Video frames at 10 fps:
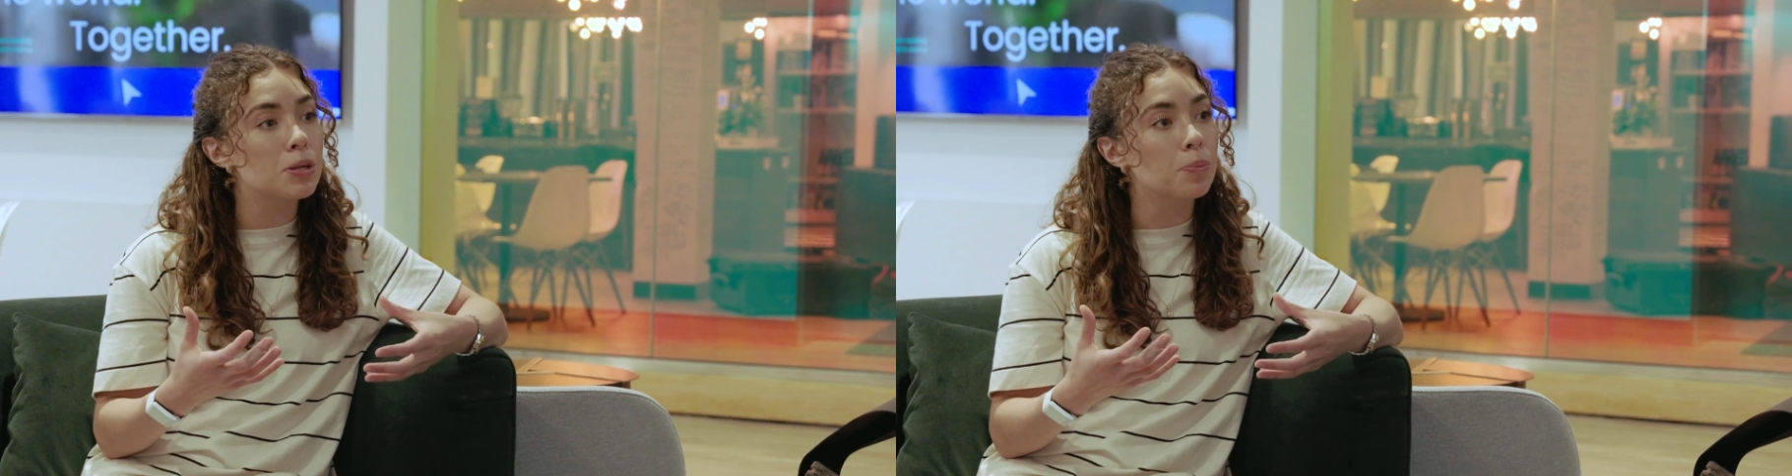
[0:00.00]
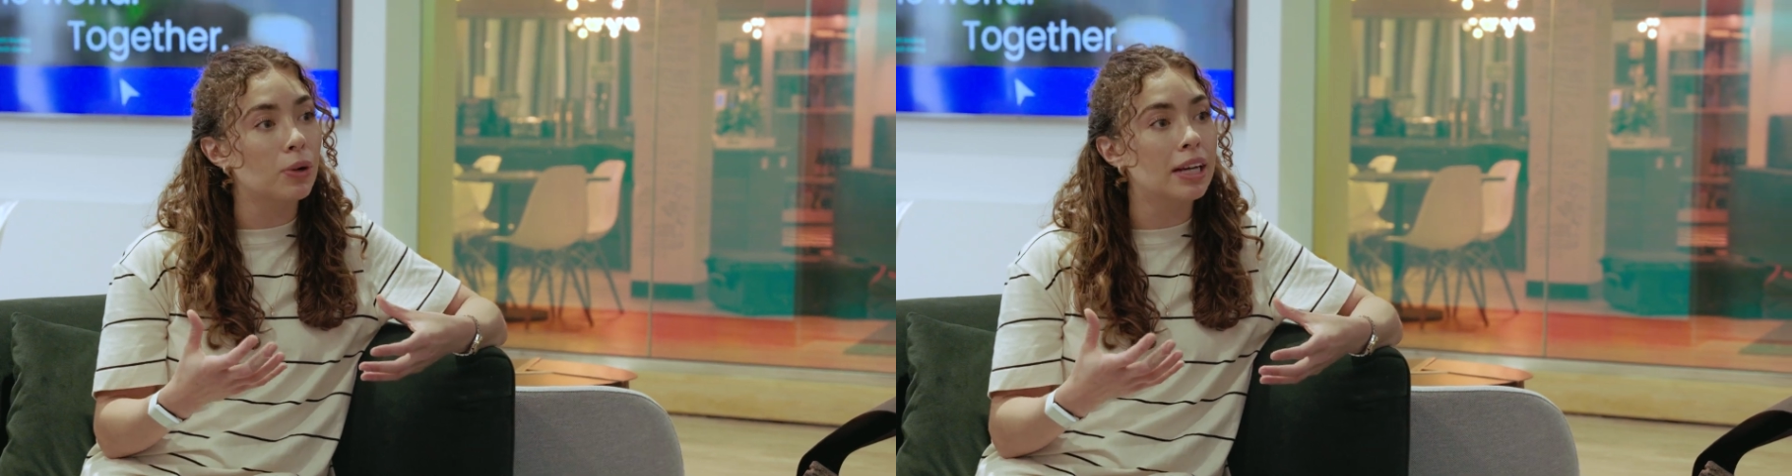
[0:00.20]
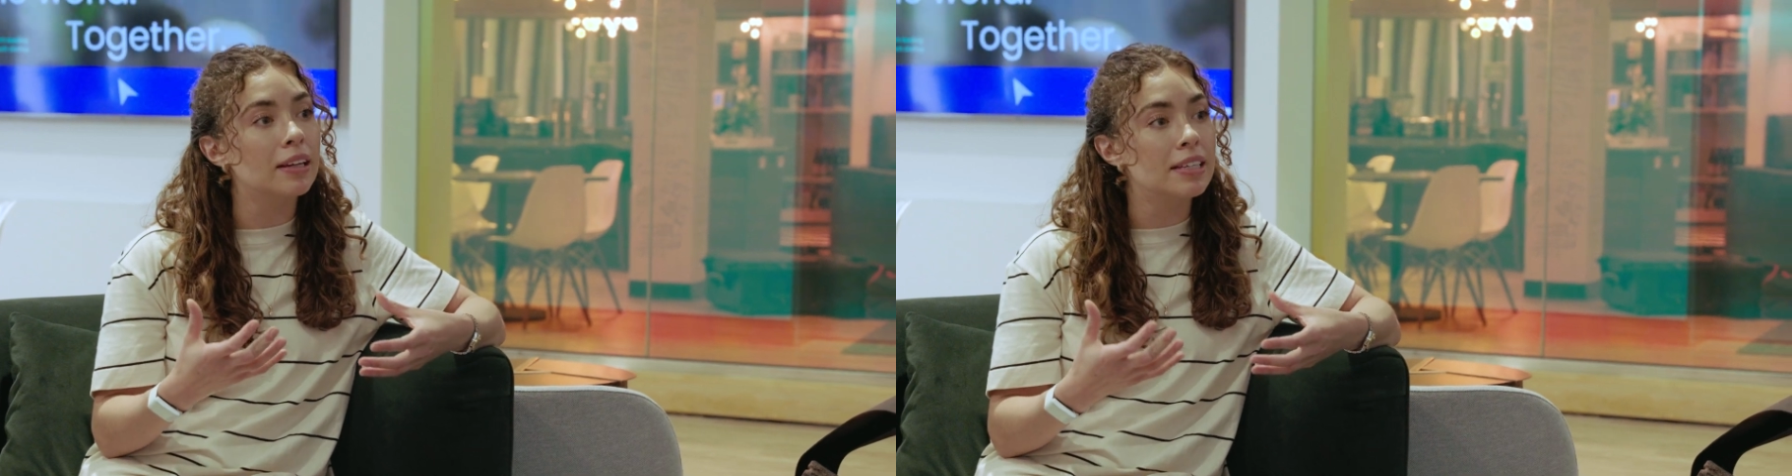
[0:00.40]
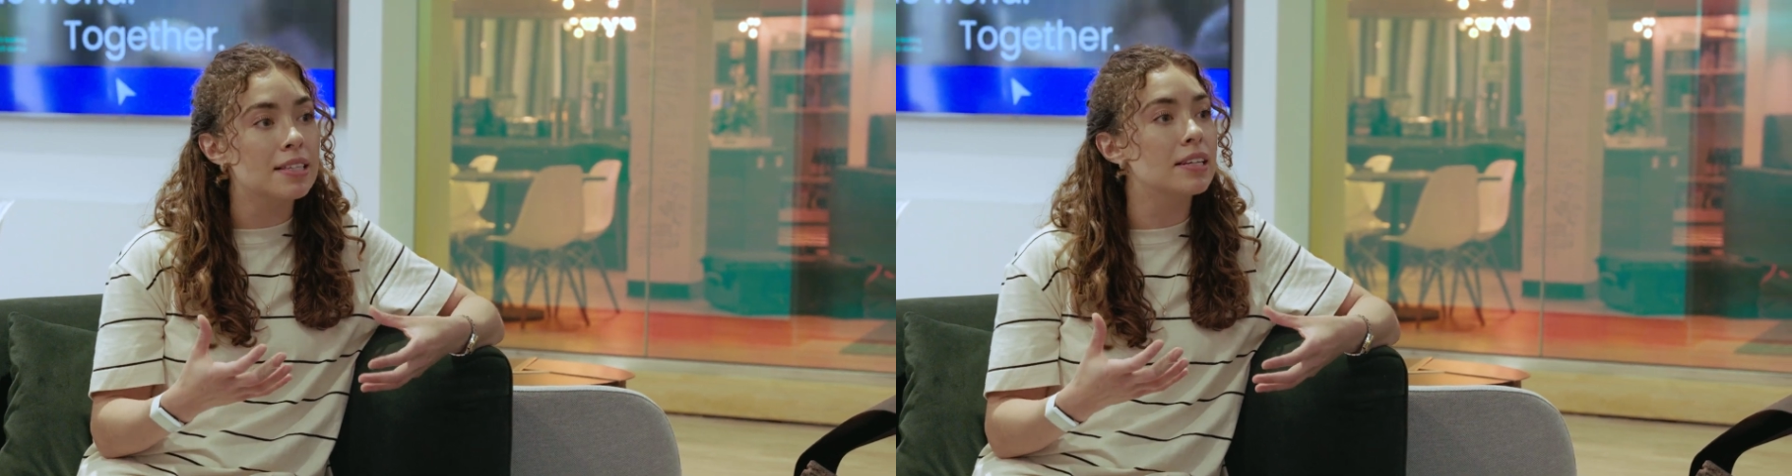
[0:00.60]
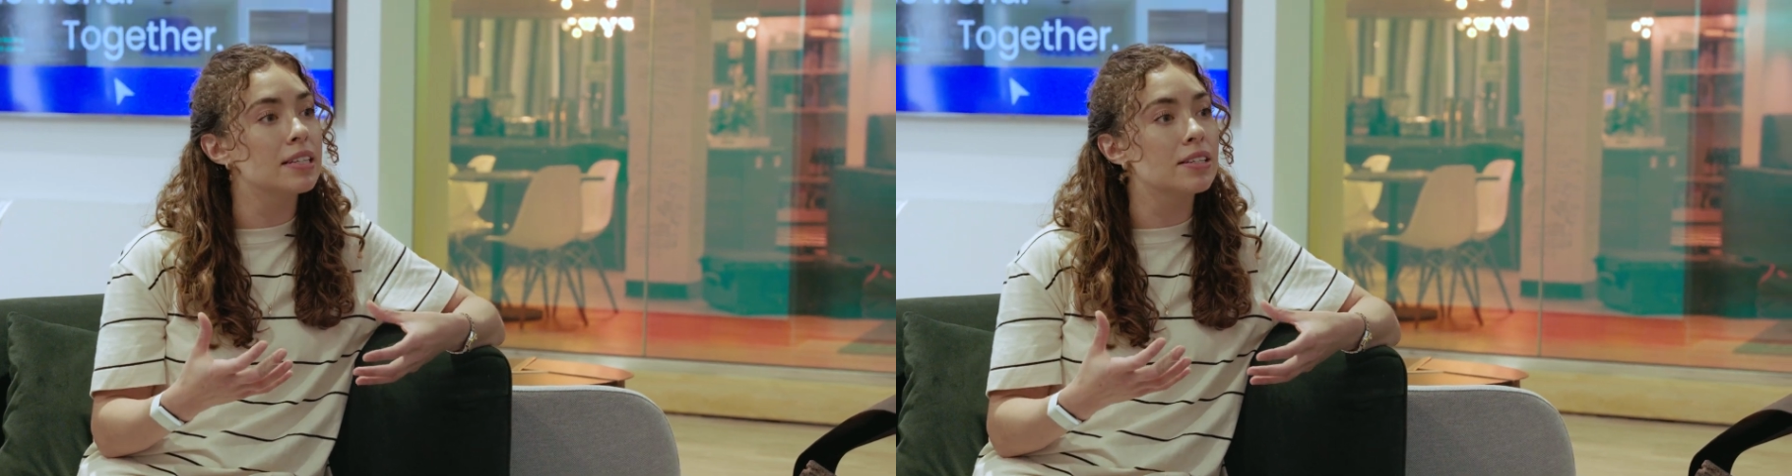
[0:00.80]
bring these
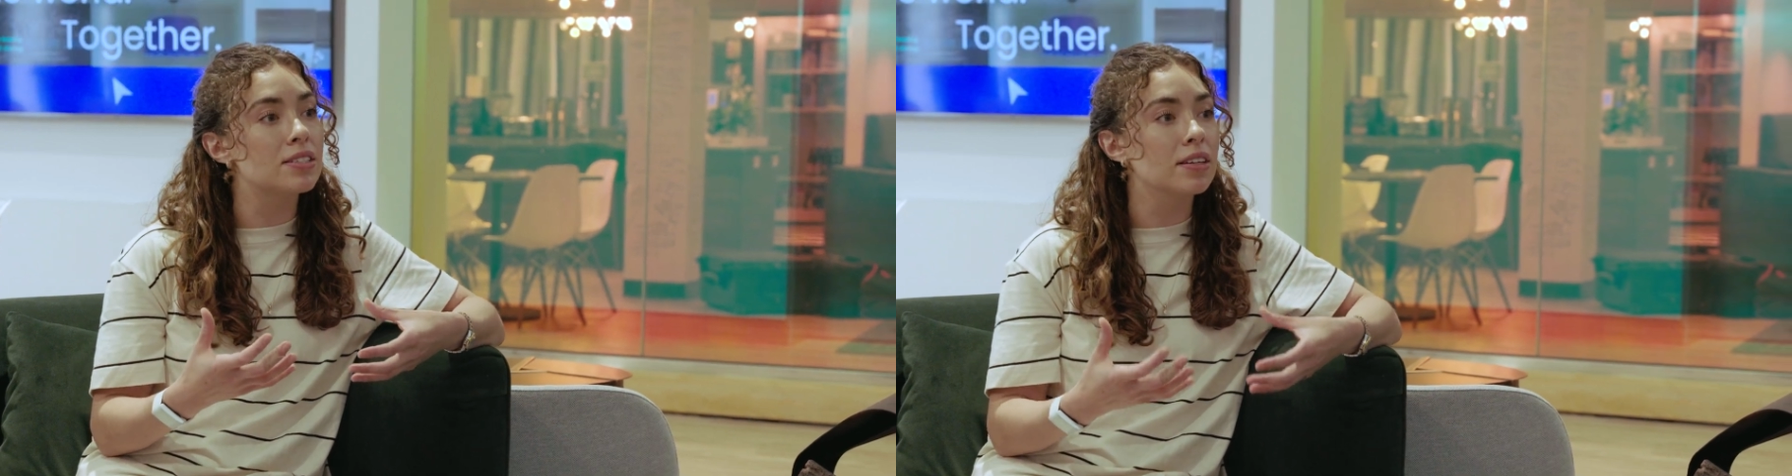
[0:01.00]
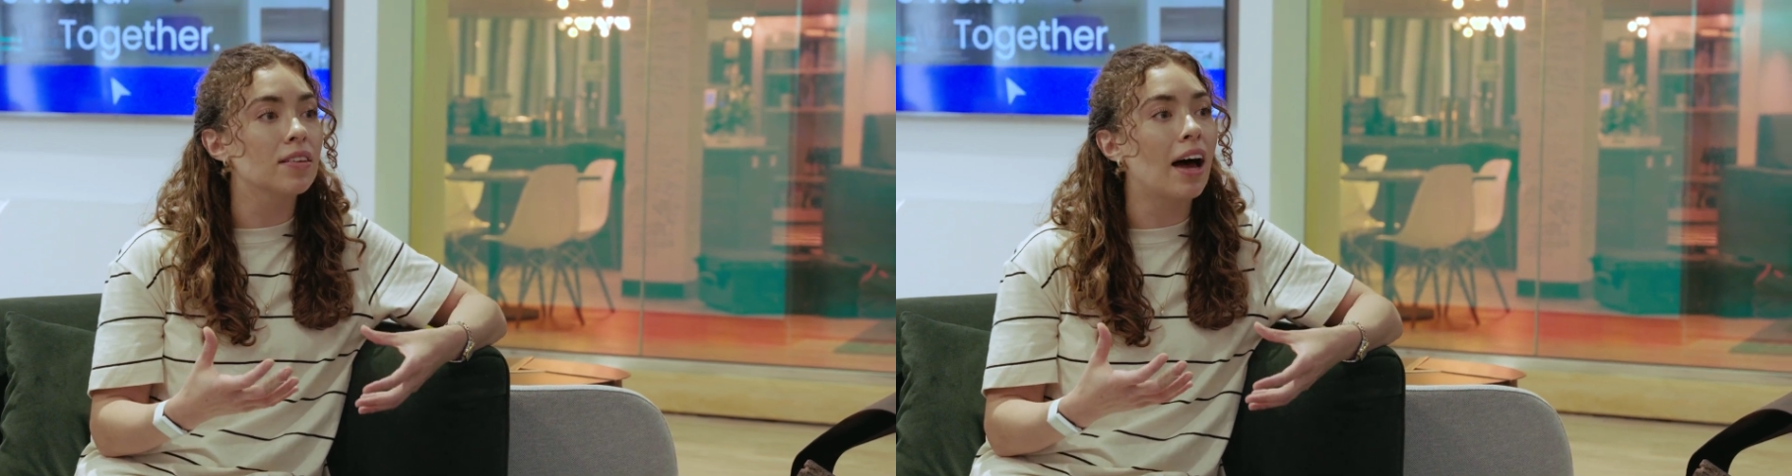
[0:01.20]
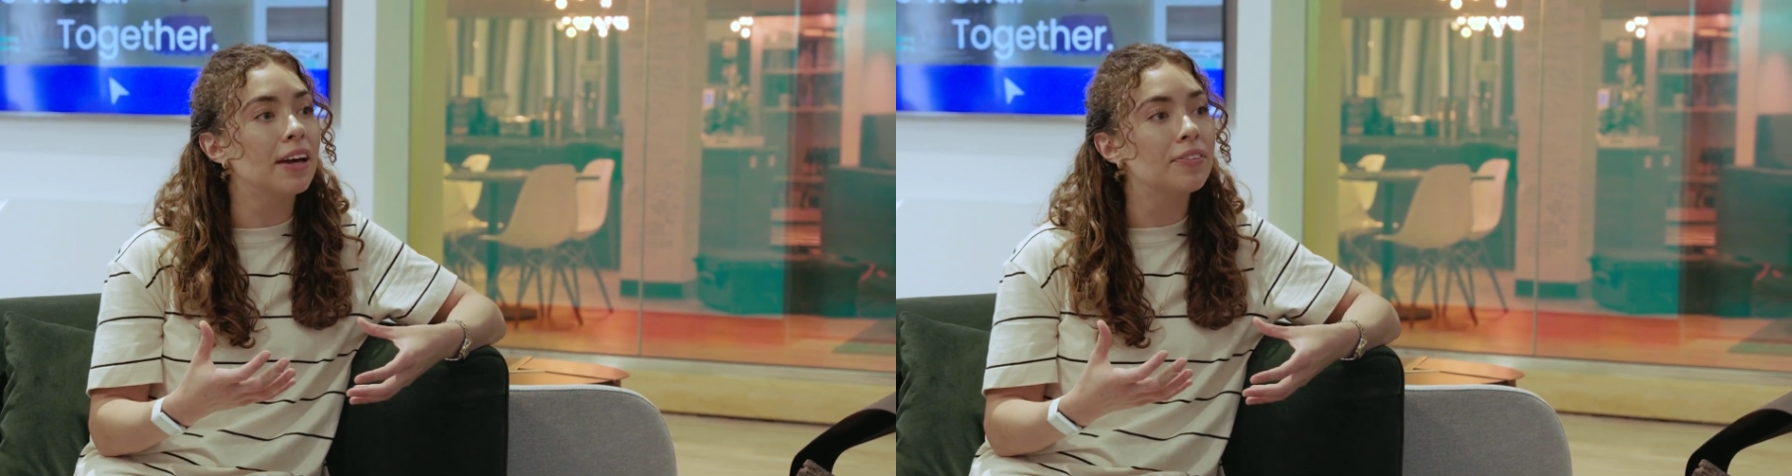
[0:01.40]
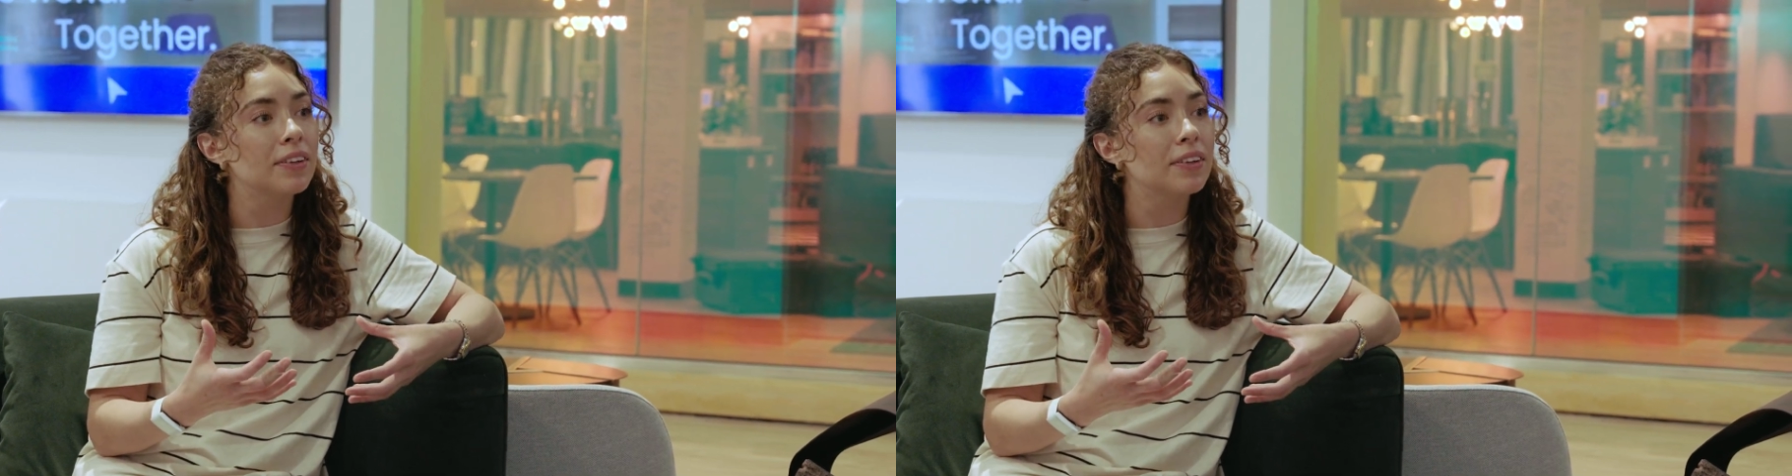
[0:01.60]
ideas to life